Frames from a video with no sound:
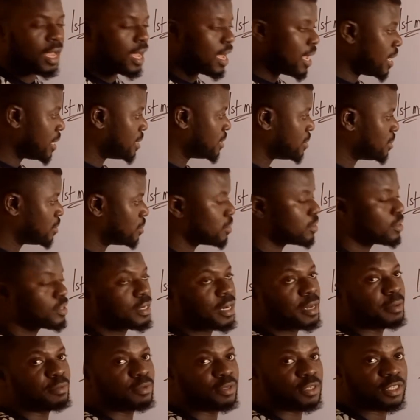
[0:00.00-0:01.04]
and
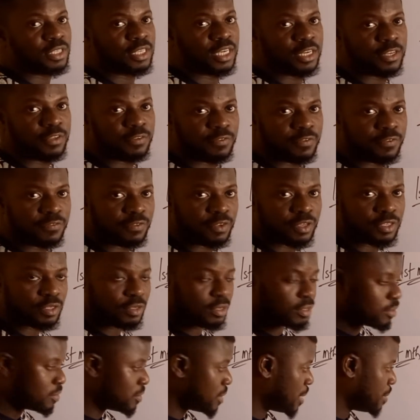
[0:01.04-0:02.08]
subscribe to the channel if you've not
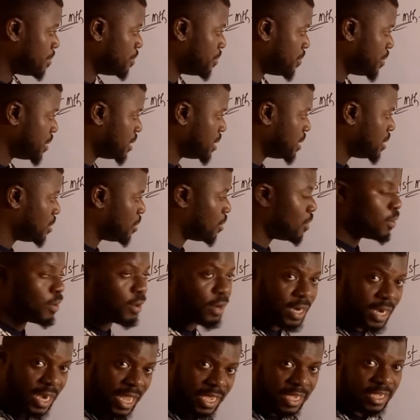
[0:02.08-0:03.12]
subscribed already or
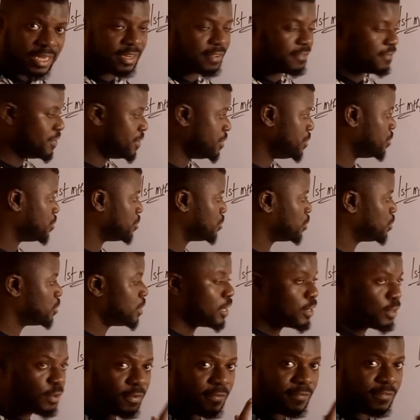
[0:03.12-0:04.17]
like the video so
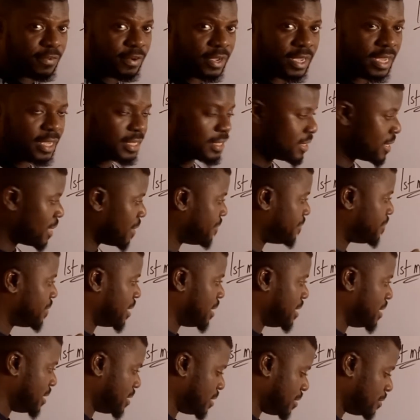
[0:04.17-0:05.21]
that I don't forget after
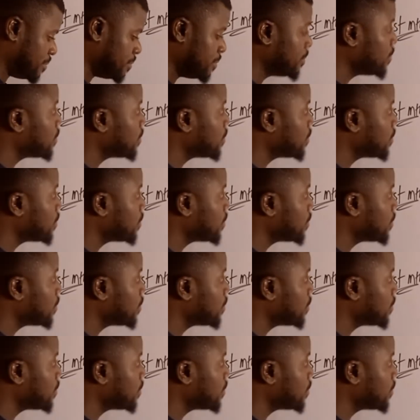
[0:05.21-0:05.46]
this